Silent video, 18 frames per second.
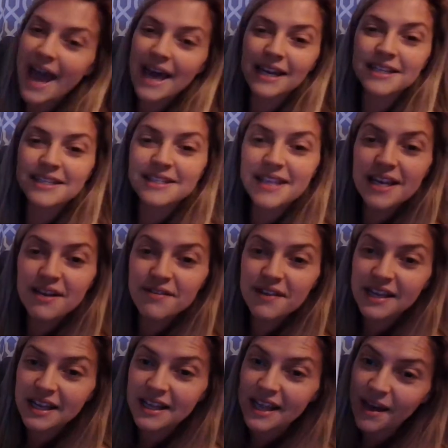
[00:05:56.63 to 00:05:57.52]
And instead
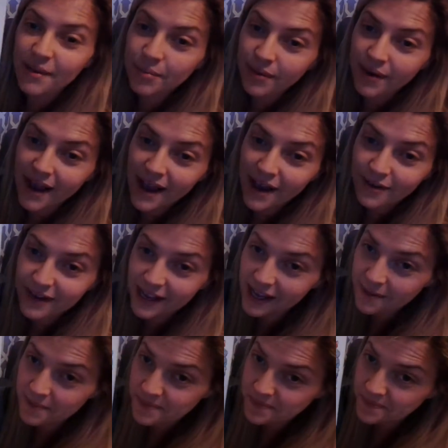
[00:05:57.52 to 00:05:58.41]
of eating that
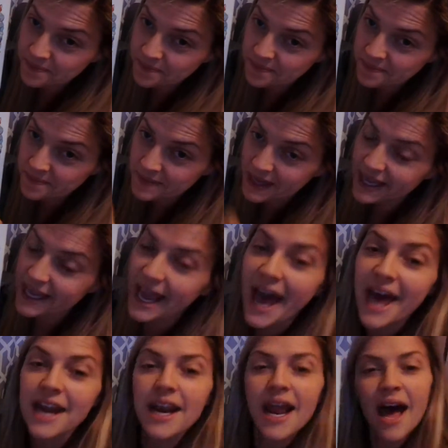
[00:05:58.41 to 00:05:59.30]
brownie,
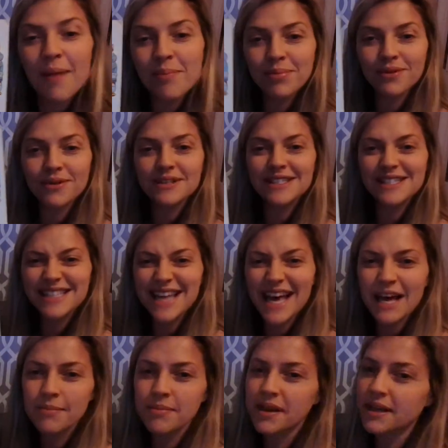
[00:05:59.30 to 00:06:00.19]
he had an apple
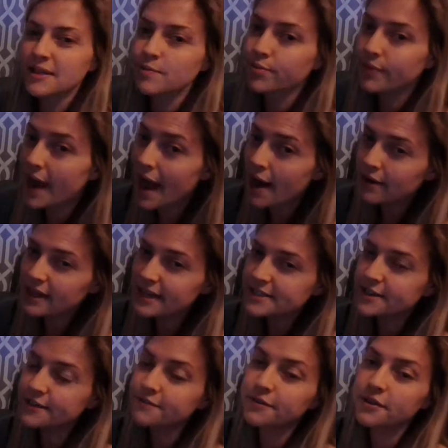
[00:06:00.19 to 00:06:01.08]
instead because
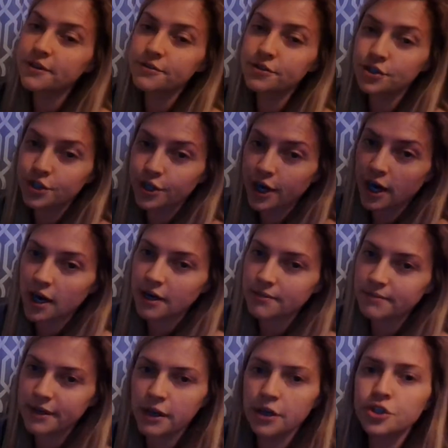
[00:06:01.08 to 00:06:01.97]
brownies are full of
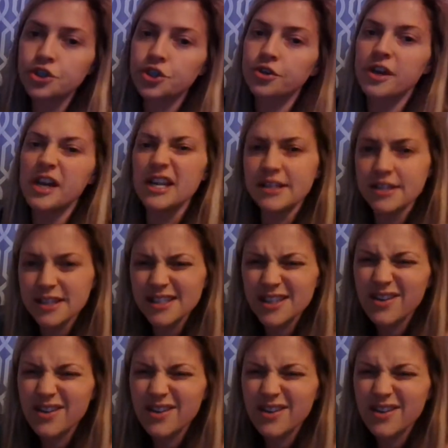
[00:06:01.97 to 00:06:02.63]
sugar. They're a treat.